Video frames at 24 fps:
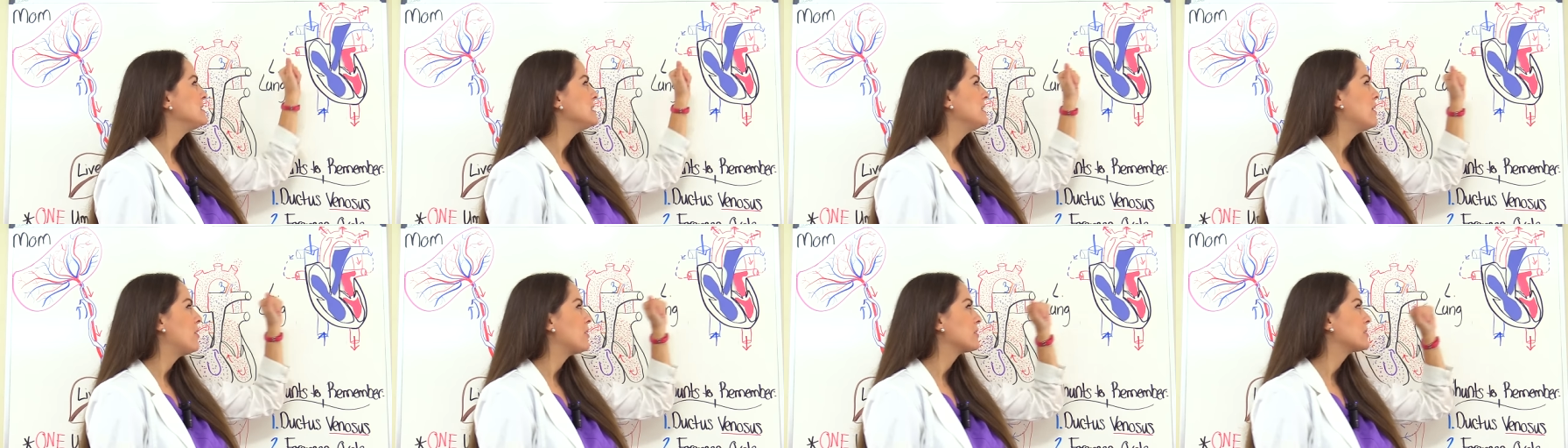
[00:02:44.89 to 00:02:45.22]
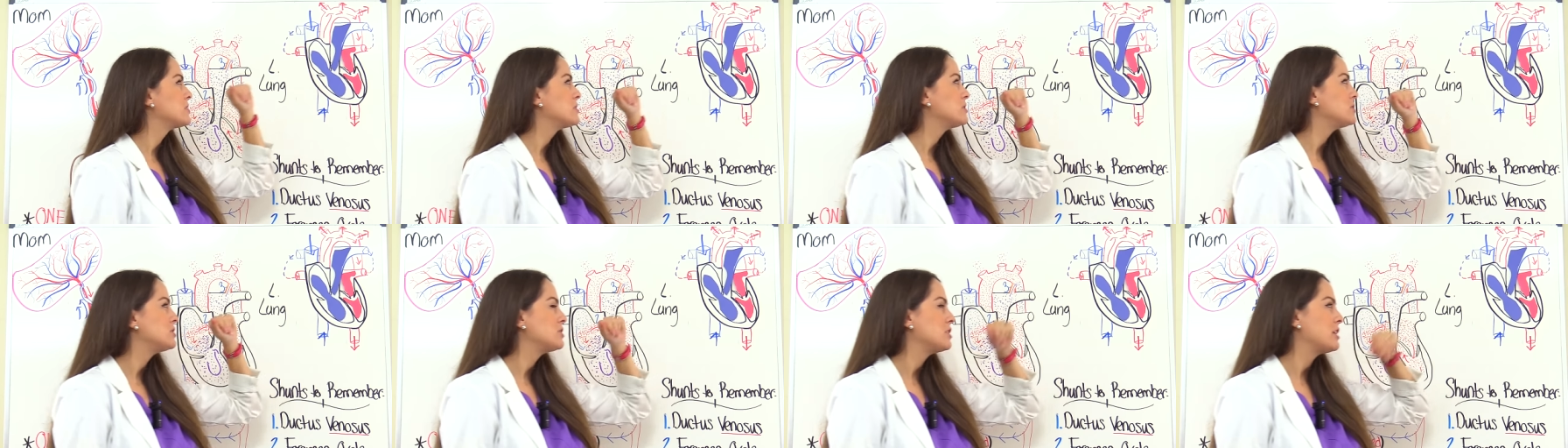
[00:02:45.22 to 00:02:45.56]

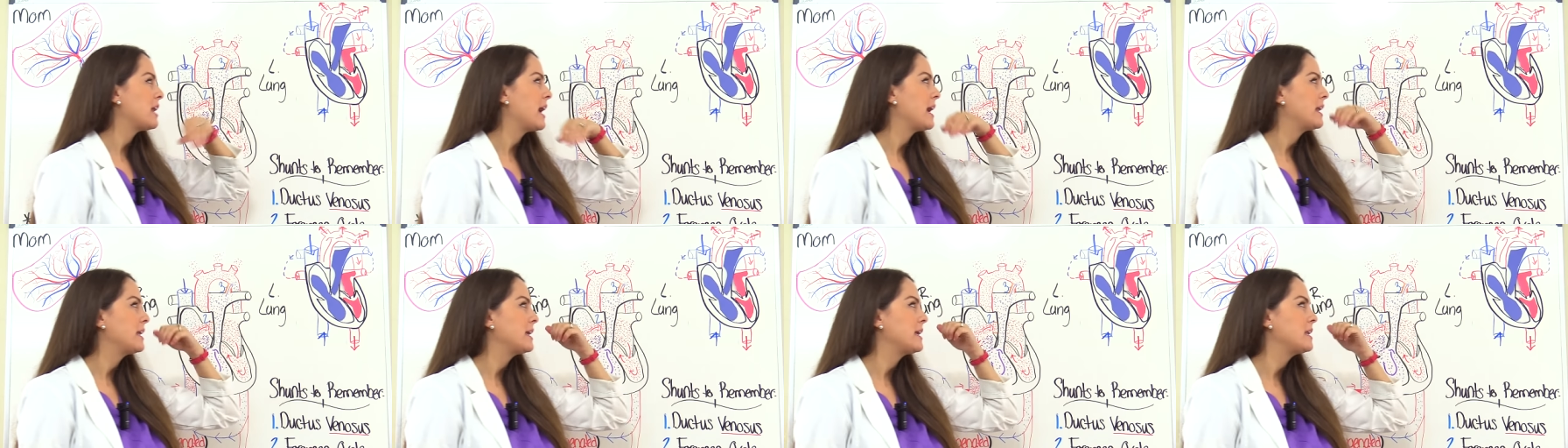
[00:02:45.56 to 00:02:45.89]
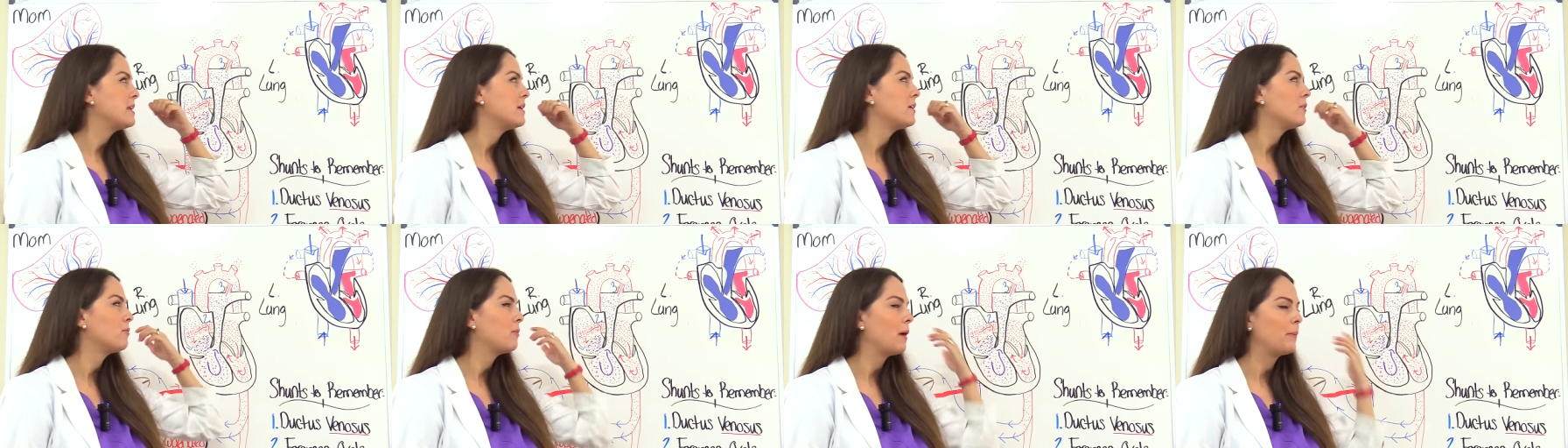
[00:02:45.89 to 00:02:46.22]

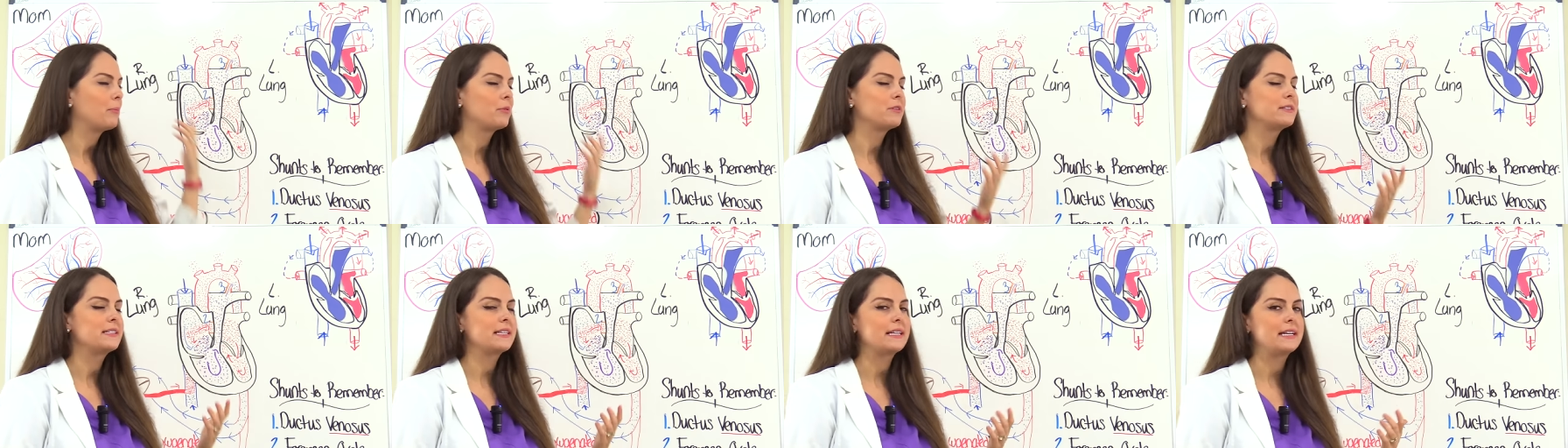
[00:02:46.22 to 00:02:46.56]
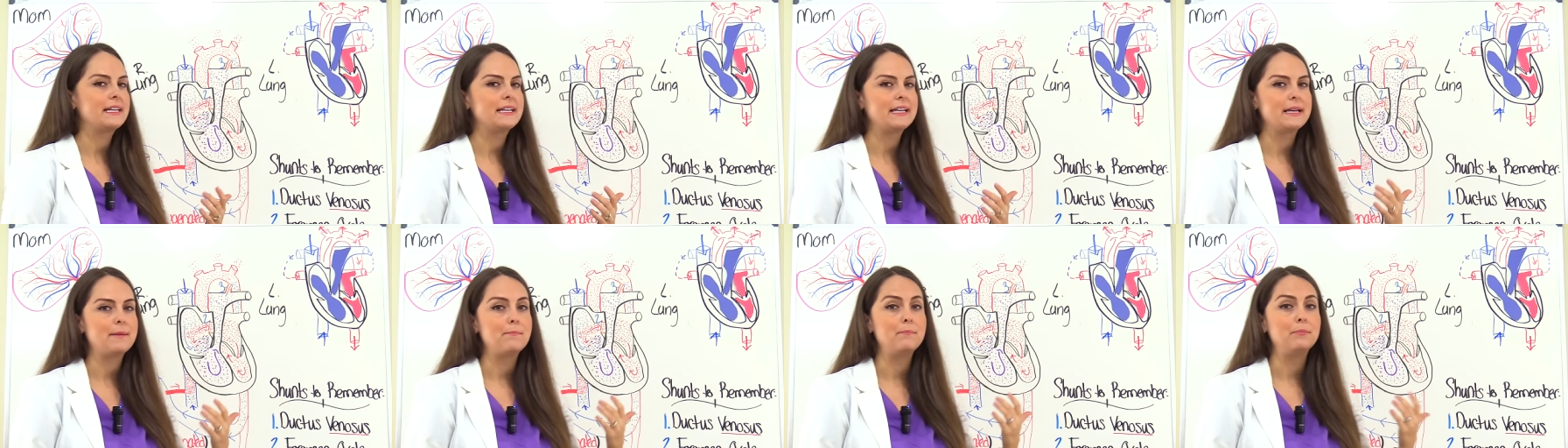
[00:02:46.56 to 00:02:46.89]
deoxygenated
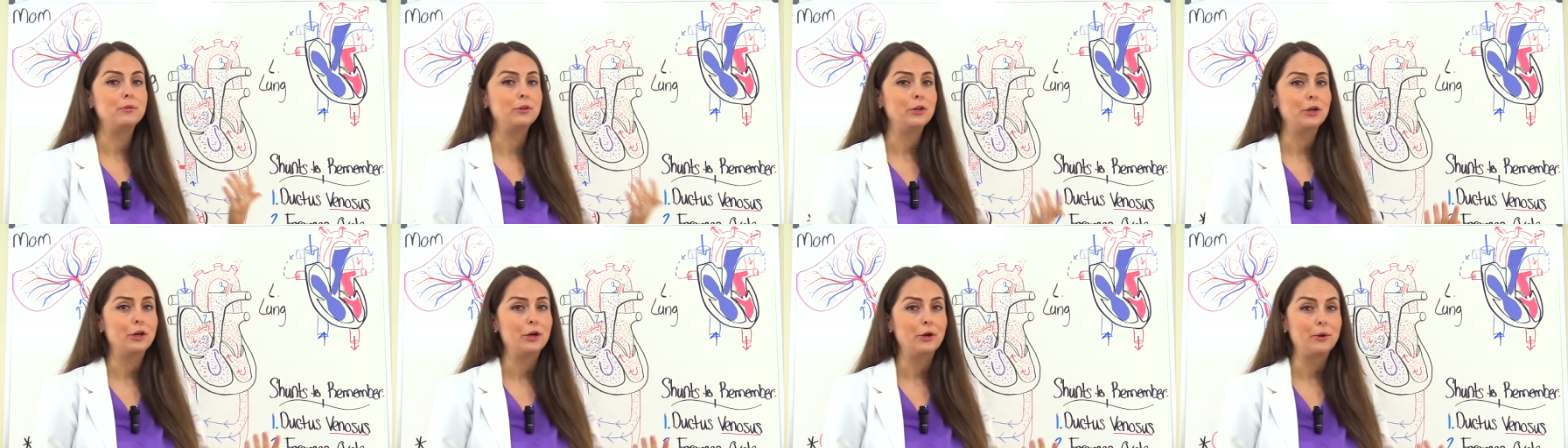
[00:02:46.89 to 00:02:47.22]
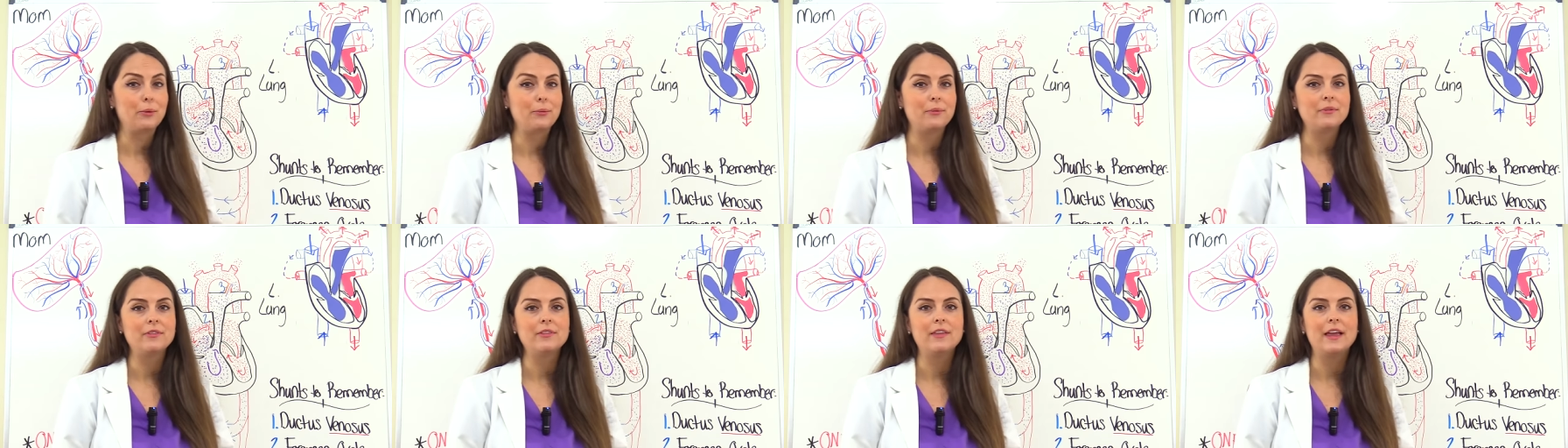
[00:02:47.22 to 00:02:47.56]
represented in
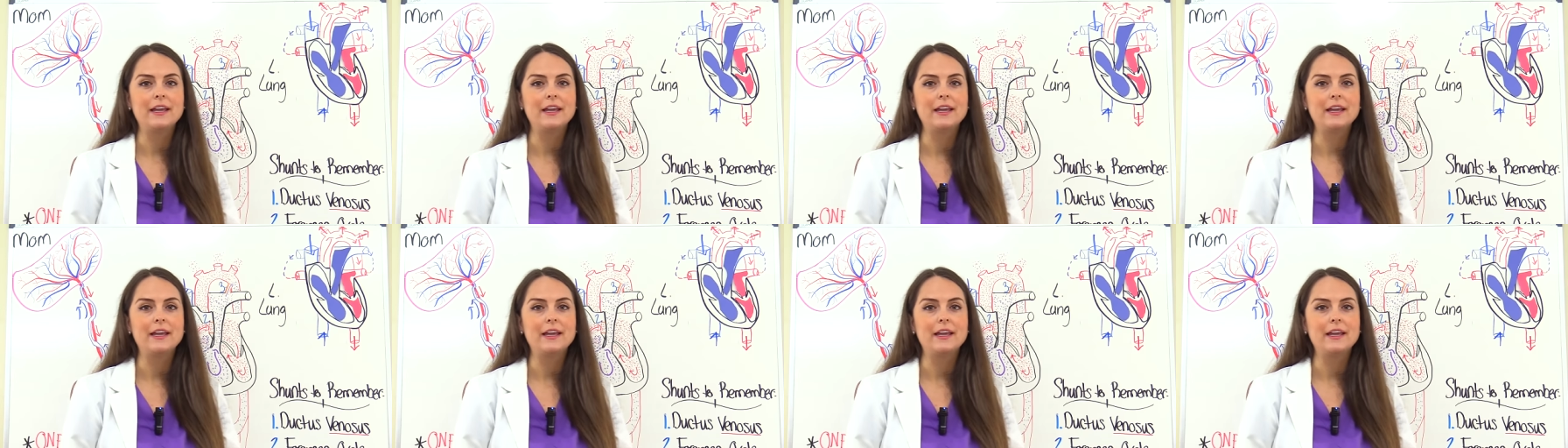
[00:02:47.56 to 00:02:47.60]
blue,